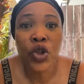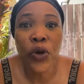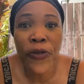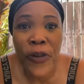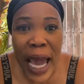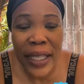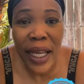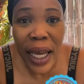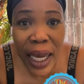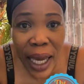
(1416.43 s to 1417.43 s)
to
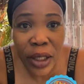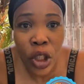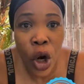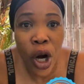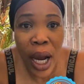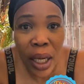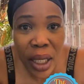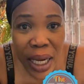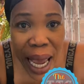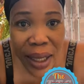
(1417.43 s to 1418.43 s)
fight against our
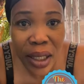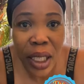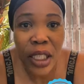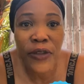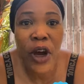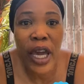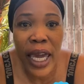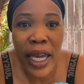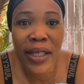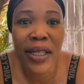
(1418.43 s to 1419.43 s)
colonizers for
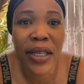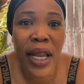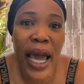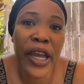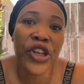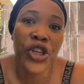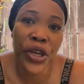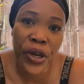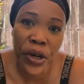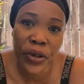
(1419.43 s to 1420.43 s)
eighty-nine
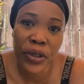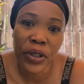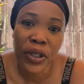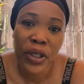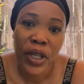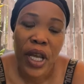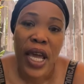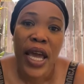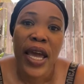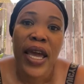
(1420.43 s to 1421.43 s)
years
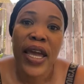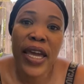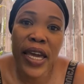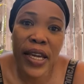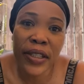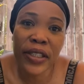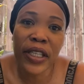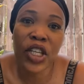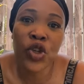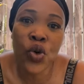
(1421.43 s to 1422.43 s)

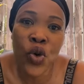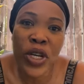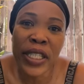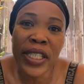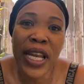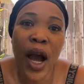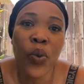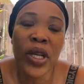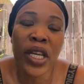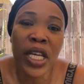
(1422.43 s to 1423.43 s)
is the unity
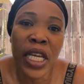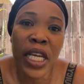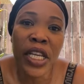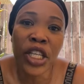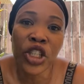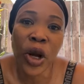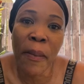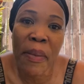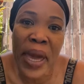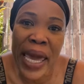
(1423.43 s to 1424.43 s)
that we need in
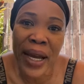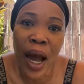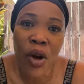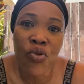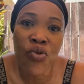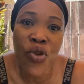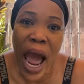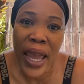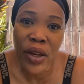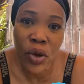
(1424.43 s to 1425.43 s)
Jamaica
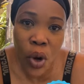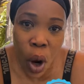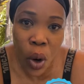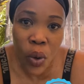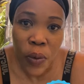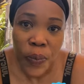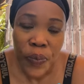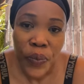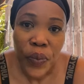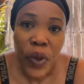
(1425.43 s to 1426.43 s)
right now
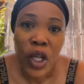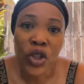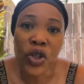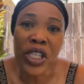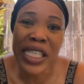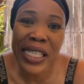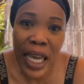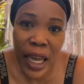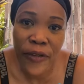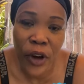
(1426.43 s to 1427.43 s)
to
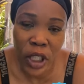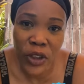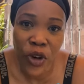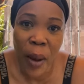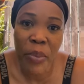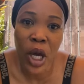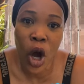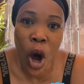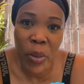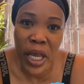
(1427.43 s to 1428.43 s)
save us from
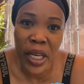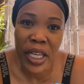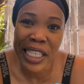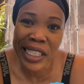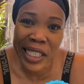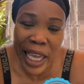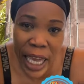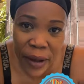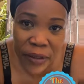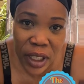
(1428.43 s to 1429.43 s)
becoming the
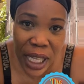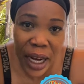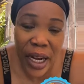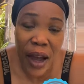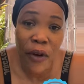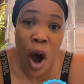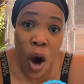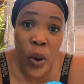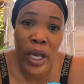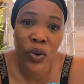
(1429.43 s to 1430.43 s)
slaves that they have
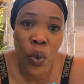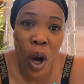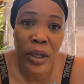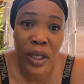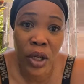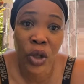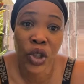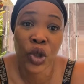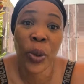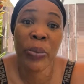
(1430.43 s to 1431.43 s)
always wanted
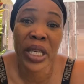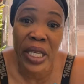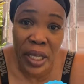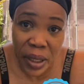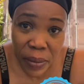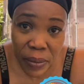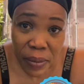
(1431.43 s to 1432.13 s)
us to be.